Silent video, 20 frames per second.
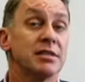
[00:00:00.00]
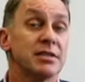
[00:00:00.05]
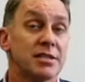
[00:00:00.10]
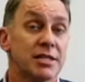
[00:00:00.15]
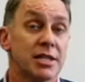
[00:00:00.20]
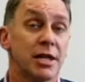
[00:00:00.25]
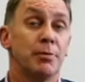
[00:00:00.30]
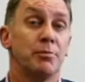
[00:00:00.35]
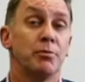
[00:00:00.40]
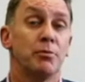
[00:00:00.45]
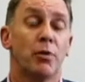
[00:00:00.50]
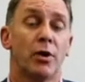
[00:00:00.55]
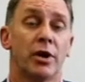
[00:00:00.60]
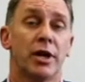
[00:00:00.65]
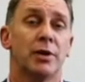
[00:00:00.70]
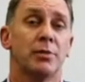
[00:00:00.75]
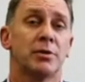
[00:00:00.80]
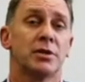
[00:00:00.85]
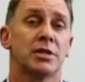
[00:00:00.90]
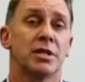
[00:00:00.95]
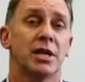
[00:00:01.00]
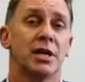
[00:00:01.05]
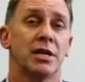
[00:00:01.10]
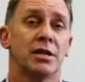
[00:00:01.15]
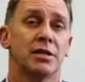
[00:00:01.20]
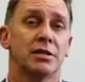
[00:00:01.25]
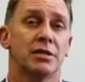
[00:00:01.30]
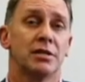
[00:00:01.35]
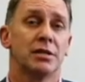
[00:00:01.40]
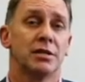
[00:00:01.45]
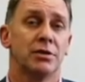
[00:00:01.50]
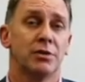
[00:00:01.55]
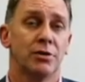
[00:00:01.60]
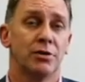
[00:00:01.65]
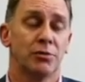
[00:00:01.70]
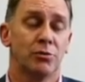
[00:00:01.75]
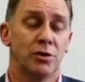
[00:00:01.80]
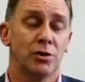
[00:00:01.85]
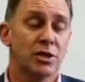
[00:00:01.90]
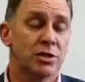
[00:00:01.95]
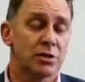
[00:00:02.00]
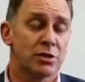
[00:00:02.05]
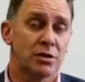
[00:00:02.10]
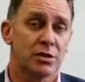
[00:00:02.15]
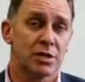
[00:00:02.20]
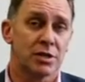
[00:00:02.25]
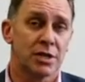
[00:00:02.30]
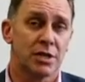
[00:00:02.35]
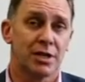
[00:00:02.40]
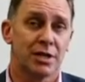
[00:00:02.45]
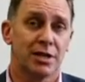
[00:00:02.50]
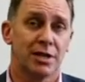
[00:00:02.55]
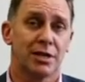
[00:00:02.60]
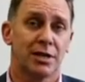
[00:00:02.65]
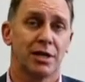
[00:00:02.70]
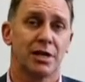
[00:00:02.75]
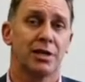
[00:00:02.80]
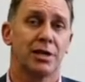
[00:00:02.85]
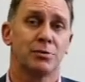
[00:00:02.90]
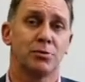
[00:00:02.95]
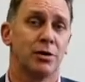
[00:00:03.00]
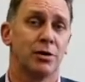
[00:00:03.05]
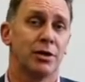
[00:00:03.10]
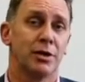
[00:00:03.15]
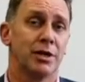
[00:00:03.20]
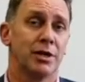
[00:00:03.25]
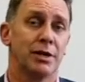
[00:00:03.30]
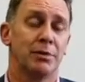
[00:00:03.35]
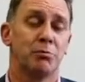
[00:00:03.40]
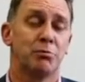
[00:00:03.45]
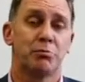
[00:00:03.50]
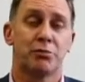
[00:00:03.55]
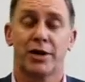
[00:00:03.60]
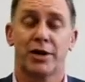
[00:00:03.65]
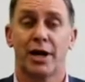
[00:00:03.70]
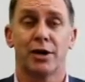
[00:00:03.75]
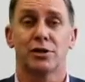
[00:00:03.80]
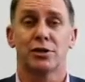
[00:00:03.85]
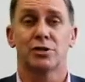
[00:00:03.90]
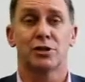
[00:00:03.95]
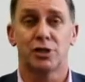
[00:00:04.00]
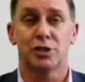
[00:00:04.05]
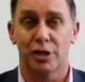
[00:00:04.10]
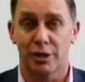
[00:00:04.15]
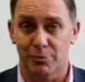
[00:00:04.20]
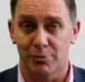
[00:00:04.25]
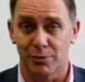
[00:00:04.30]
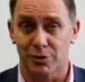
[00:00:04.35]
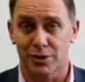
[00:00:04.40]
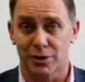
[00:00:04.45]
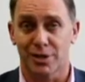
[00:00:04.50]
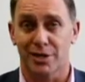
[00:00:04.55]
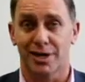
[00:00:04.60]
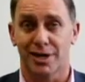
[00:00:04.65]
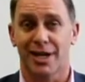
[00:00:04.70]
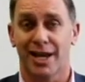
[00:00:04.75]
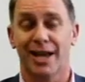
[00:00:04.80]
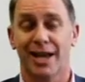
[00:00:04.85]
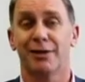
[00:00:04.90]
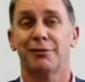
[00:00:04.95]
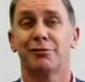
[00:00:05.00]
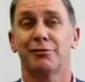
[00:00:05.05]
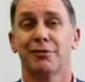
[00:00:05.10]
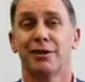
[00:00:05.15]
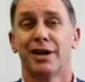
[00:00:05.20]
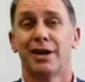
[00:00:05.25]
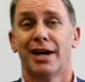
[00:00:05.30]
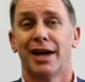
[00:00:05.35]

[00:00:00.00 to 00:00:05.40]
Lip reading: sum, what I would say is that the research clinic is one of the proudest achievements that I have,